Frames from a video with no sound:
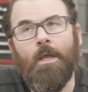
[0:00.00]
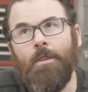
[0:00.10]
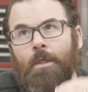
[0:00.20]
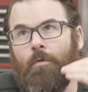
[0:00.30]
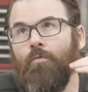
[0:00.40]

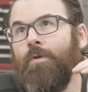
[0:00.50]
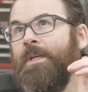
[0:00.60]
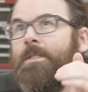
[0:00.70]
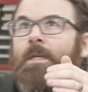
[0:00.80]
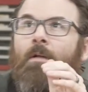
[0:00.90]
the
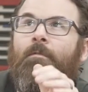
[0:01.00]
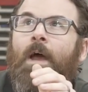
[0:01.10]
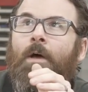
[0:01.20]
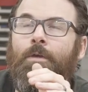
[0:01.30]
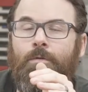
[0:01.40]
resale
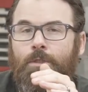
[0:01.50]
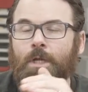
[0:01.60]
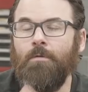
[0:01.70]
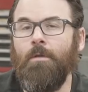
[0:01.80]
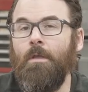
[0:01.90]
value is
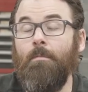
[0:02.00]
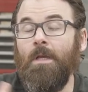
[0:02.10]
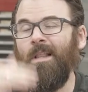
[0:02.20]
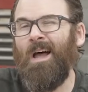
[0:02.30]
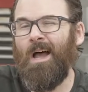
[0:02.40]
generally going to be
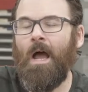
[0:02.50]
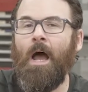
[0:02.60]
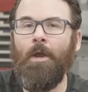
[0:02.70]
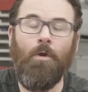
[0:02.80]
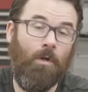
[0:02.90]
a lot
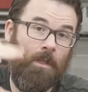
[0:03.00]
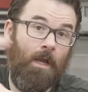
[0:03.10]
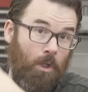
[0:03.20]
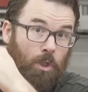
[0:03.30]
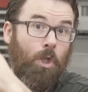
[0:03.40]
higher, a
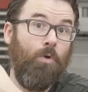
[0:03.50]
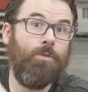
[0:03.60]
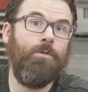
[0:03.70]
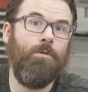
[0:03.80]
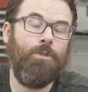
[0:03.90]
lot
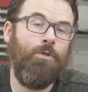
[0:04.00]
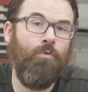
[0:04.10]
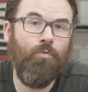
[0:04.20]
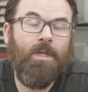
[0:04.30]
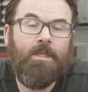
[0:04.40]
closer to
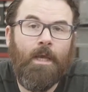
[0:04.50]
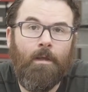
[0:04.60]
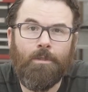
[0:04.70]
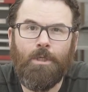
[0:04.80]
retail.